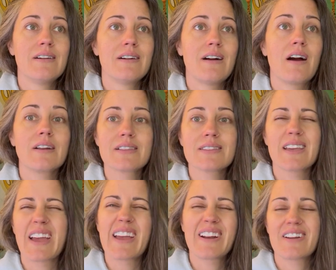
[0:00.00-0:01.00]
honestly,
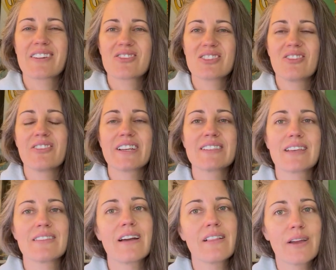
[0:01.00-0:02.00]
I, I actually don't like
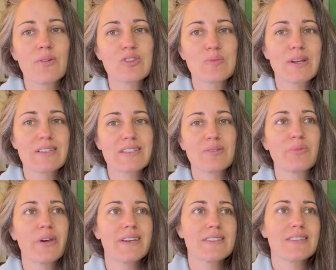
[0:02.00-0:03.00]
saying that language because it
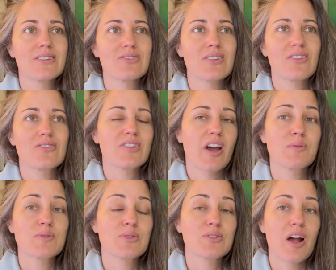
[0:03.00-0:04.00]
implies that there's other
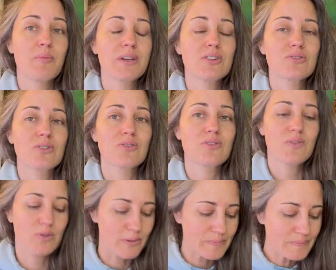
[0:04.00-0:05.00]
times when you're not being
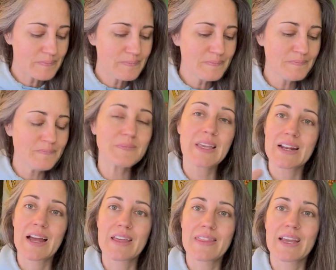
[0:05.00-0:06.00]
truthful. and
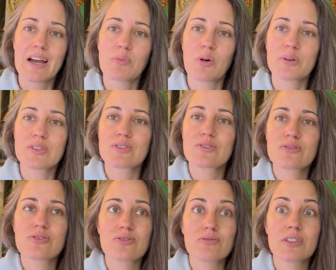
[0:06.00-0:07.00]
I think I'm always
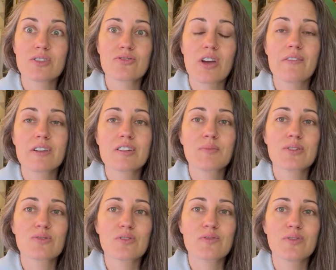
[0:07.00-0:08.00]
really striving to be
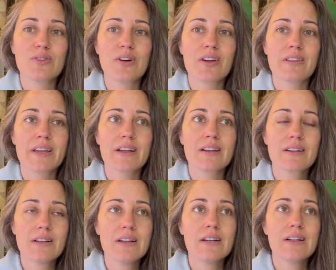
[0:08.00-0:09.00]
truthful, unlike
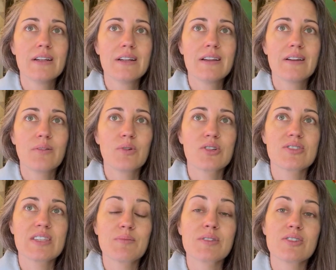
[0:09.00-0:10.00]
which
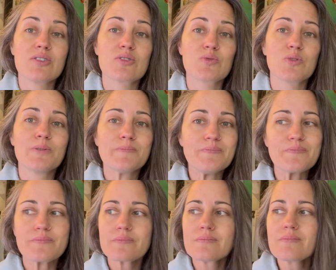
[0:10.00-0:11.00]
seems unusual
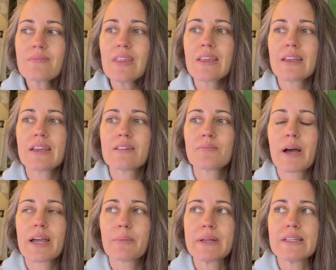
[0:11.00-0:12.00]
in
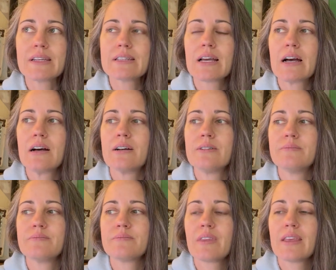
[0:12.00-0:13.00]
my opinion.
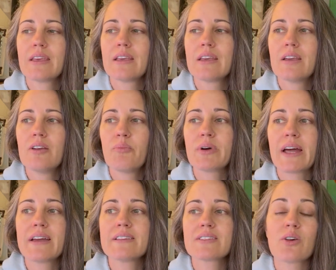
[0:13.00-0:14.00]
Um,
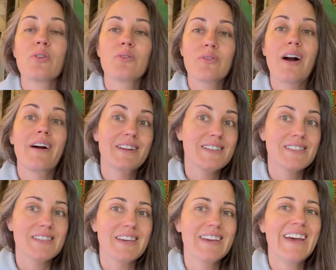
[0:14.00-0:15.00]
but so honestly,